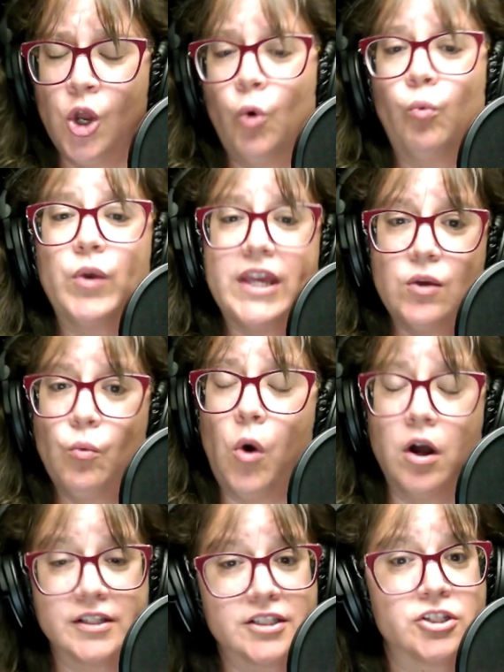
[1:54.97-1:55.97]
we
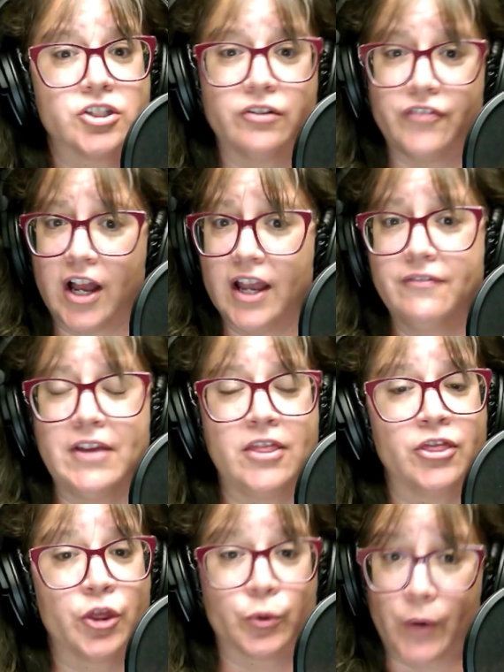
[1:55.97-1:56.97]
want to survive
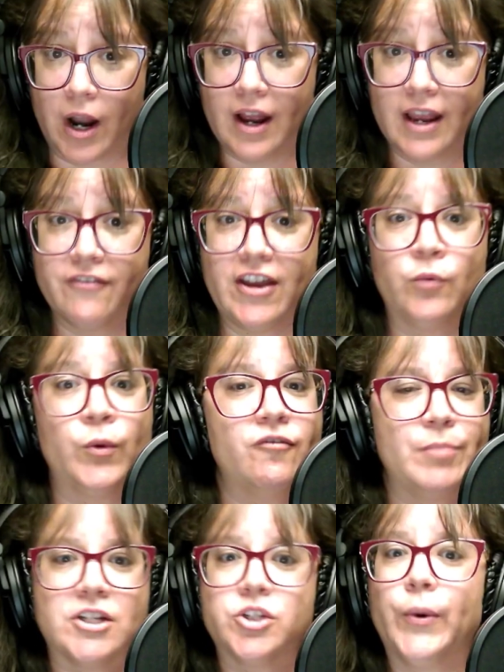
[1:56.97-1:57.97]
and thrive and we've
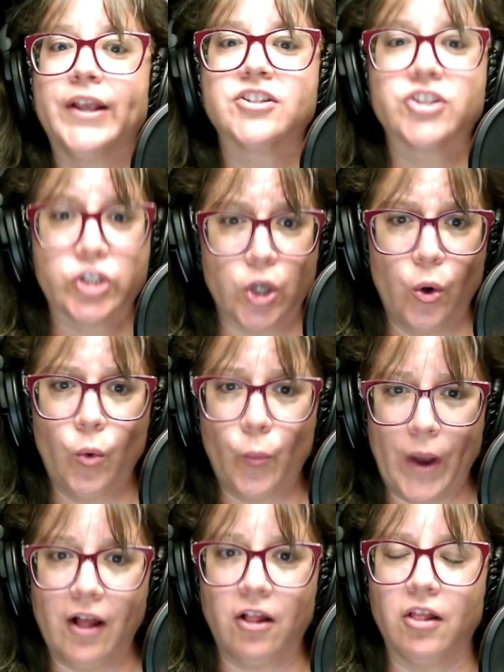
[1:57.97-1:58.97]
been doing so
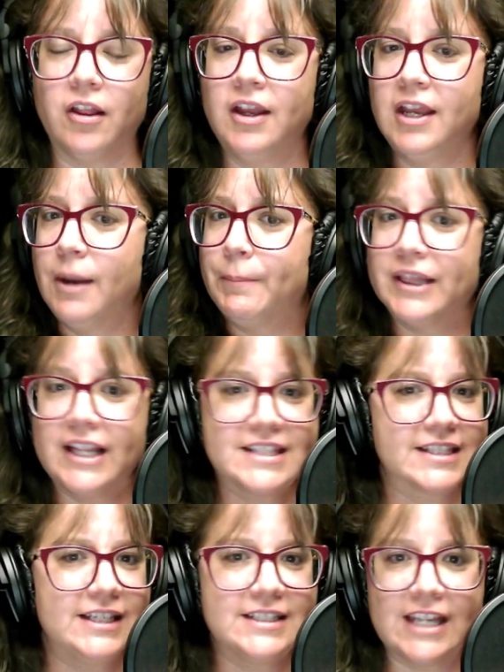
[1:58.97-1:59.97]
well but let's
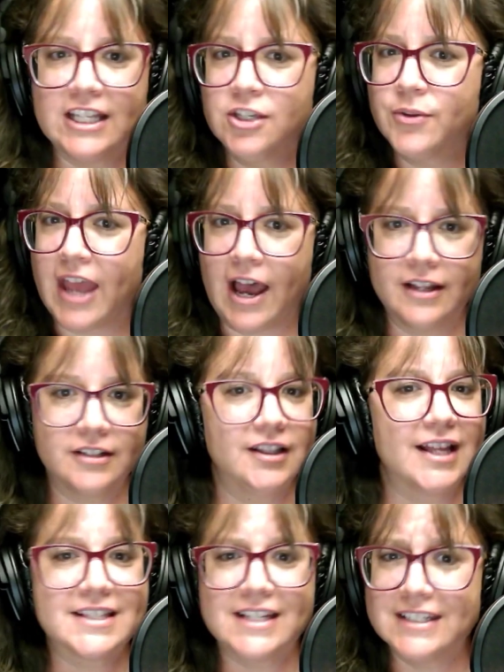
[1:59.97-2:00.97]
continue that
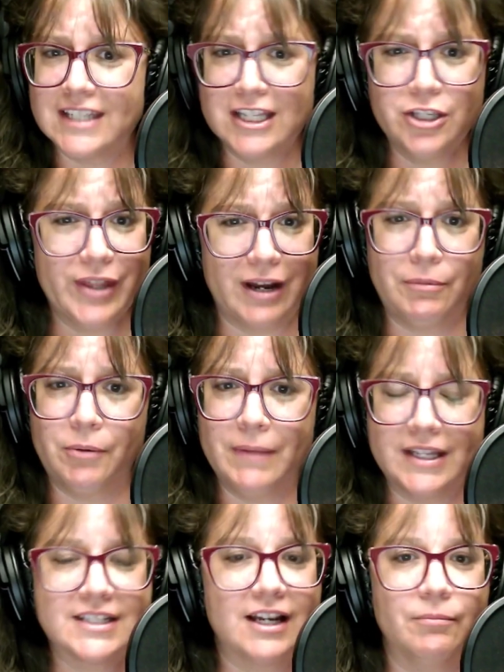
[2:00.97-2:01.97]
let's continue that
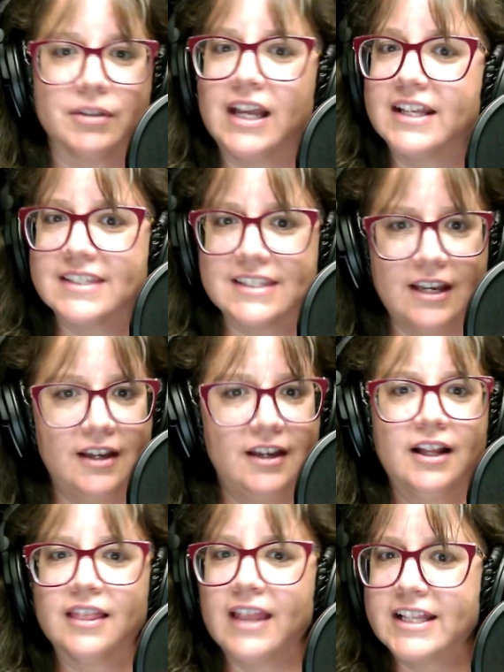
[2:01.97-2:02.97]
momentum let's
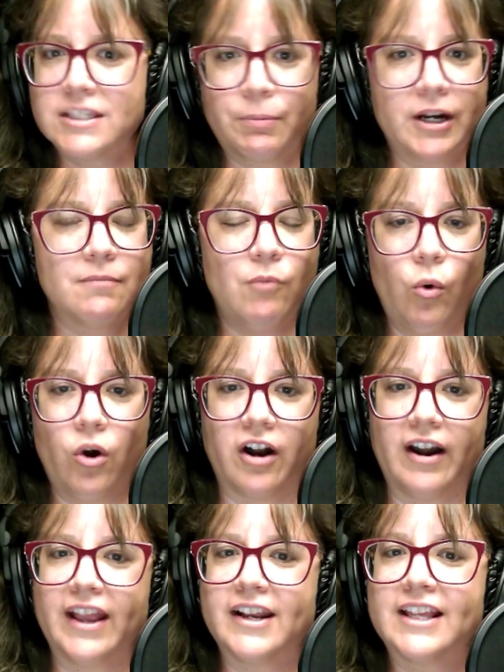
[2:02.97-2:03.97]
let's bring more
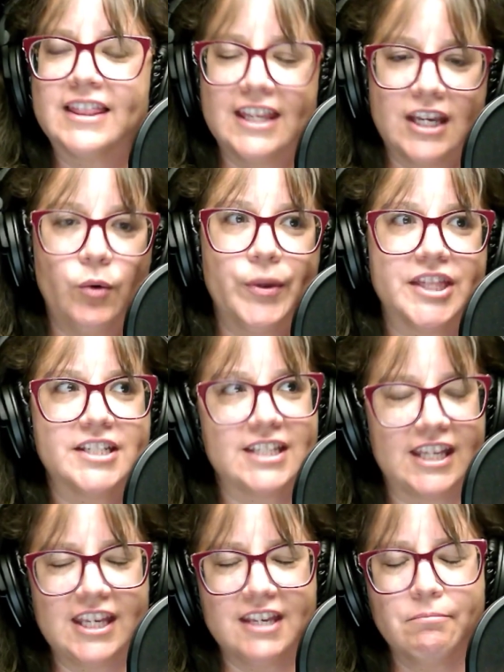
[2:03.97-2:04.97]
and i think with a
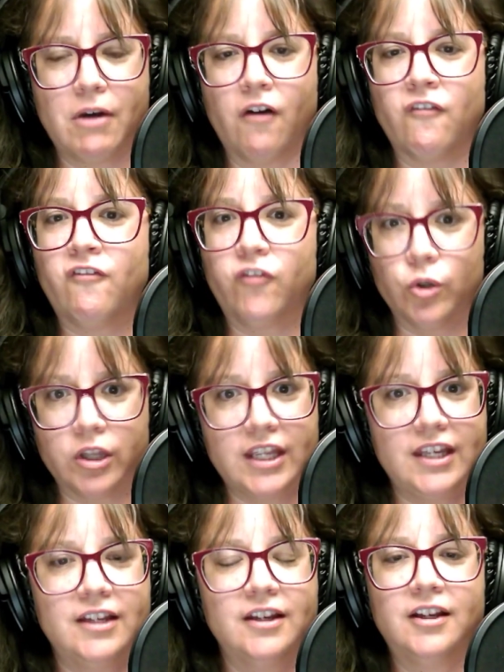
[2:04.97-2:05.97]
team of
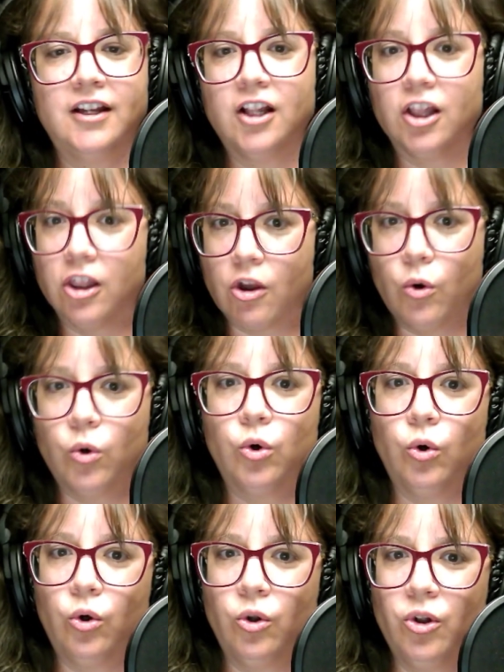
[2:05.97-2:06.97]
fully
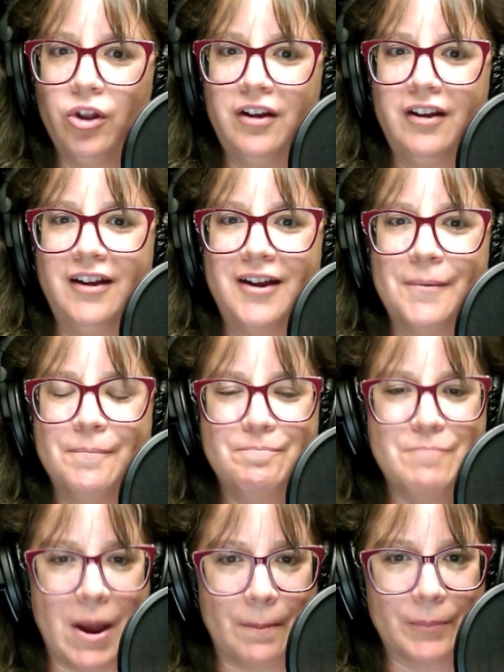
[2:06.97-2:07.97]
local
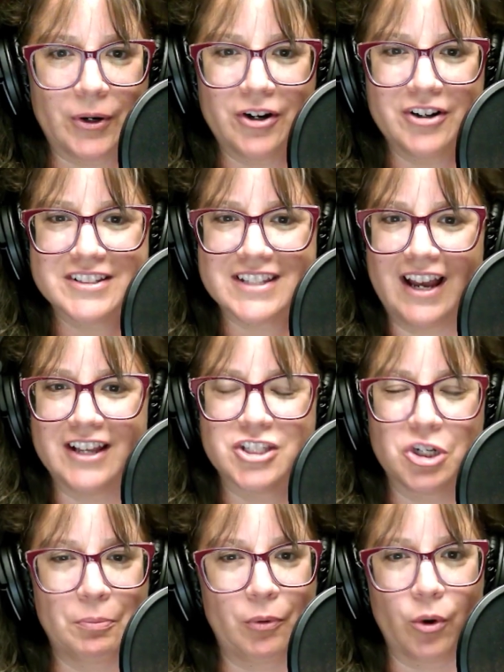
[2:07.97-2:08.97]
members as
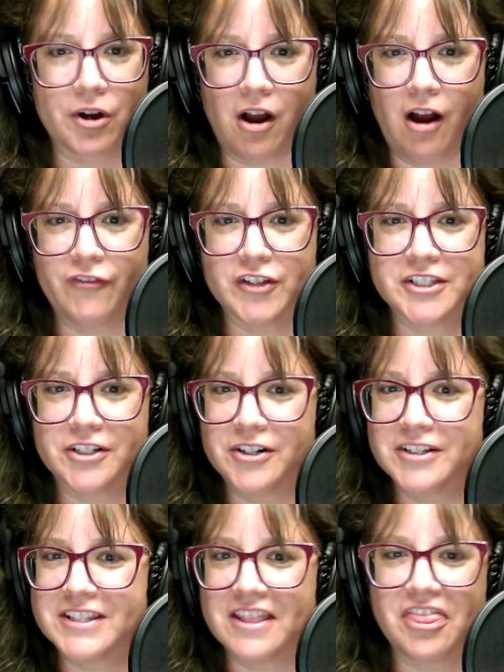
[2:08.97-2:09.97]
your board
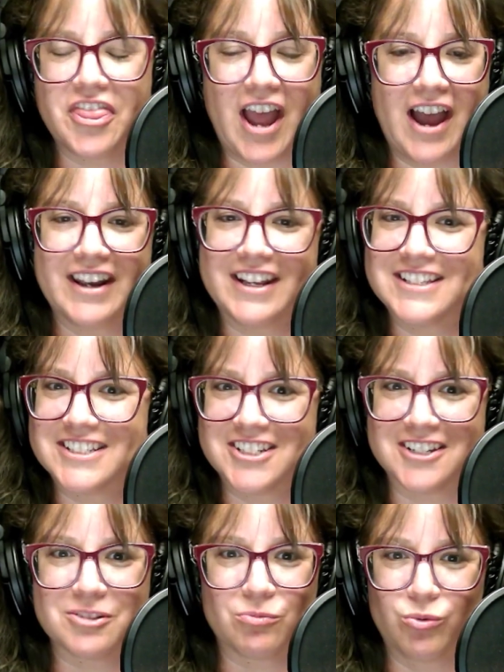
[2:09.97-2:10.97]
officers that is
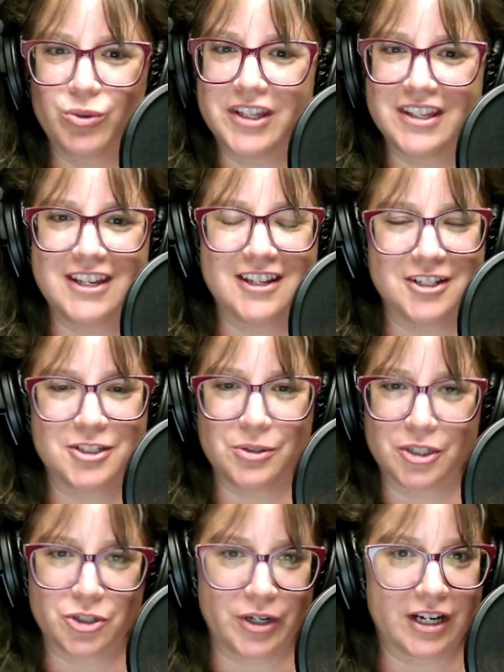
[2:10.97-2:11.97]
just really going to do
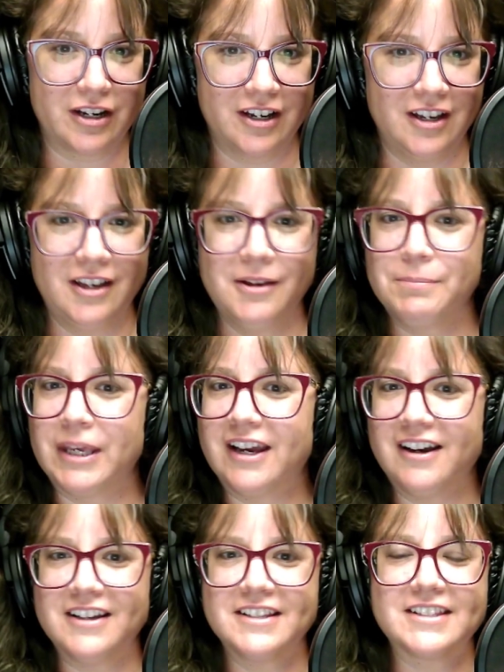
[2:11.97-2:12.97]
the trick
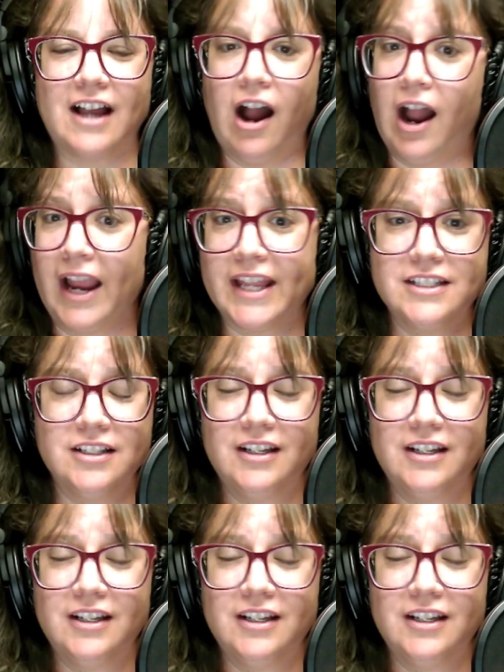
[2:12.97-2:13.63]
because i